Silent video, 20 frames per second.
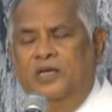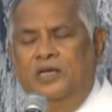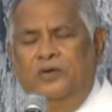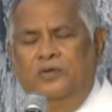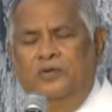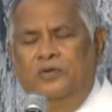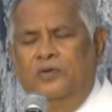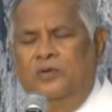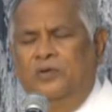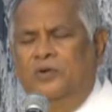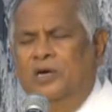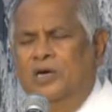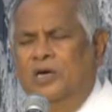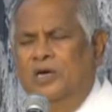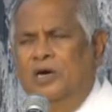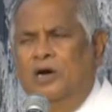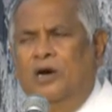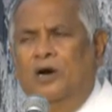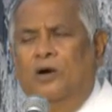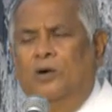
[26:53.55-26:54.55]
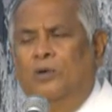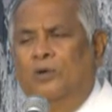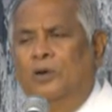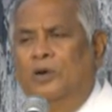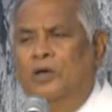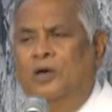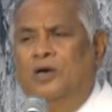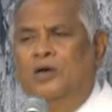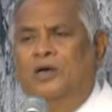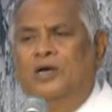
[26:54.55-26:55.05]
I don't know how
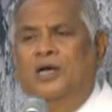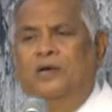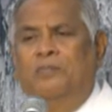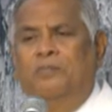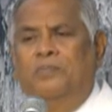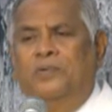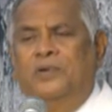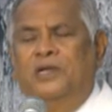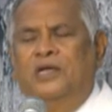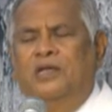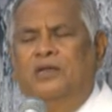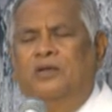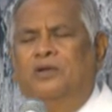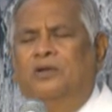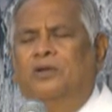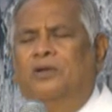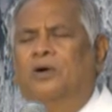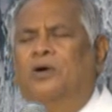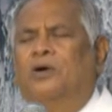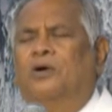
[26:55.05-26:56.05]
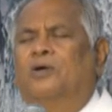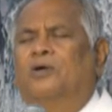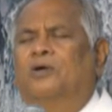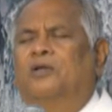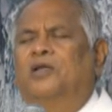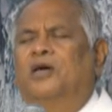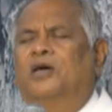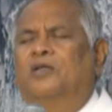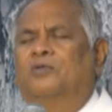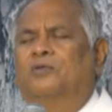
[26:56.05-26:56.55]
long I prayed.
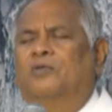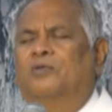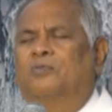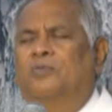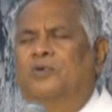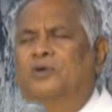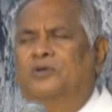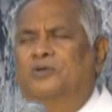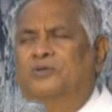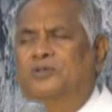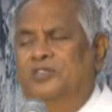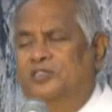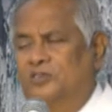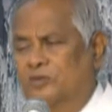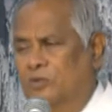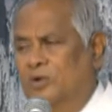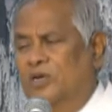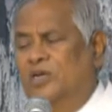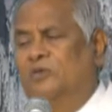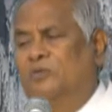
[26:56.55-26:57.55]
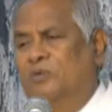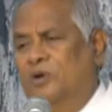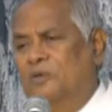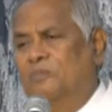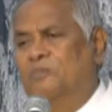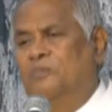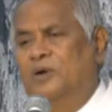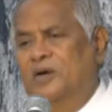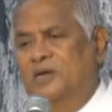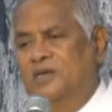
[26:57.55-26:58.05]
Lord, I don't want. To, this is only
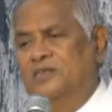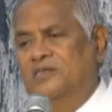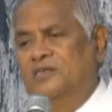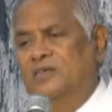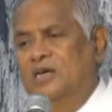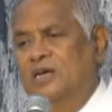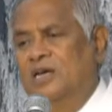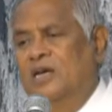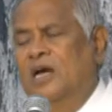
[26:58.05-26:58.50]
one point.